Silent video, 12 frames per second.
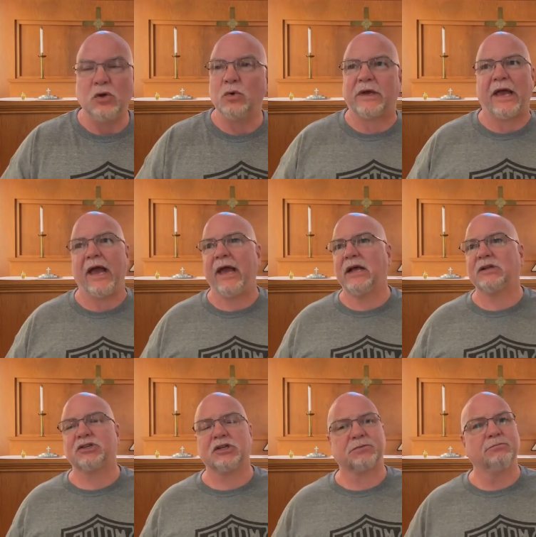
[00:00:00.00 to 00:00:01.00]
You
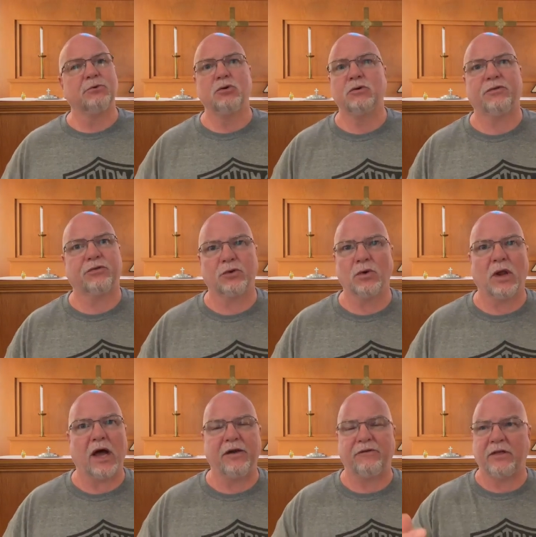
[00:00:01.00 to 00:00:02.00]
can't just move through
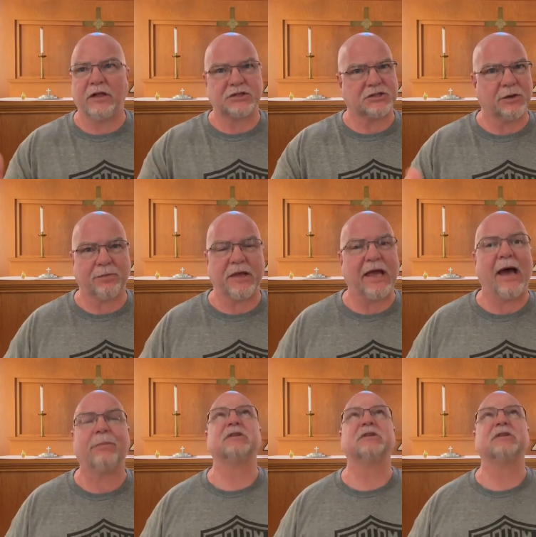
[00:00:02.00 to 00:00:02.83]
life and then something